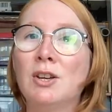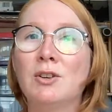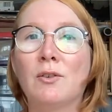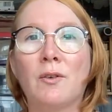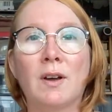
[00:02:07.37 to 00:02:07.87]

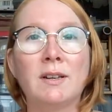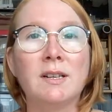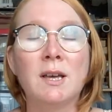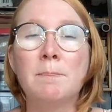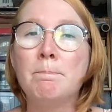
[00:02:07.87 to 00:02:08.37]
You'll
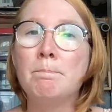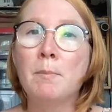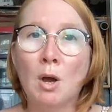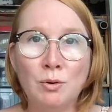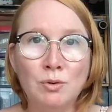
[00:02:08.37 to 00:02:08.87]
find
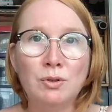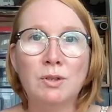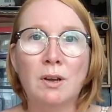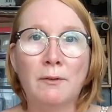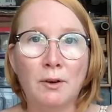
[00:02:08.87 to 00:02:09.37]

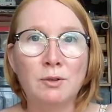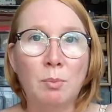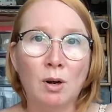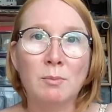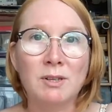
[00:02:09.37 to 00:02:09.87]
most
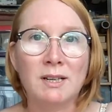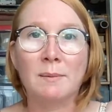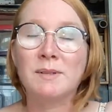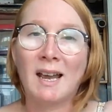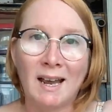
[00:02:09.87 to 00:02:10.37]
photopolymer
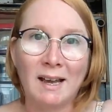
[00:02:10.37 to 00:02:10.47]
stamps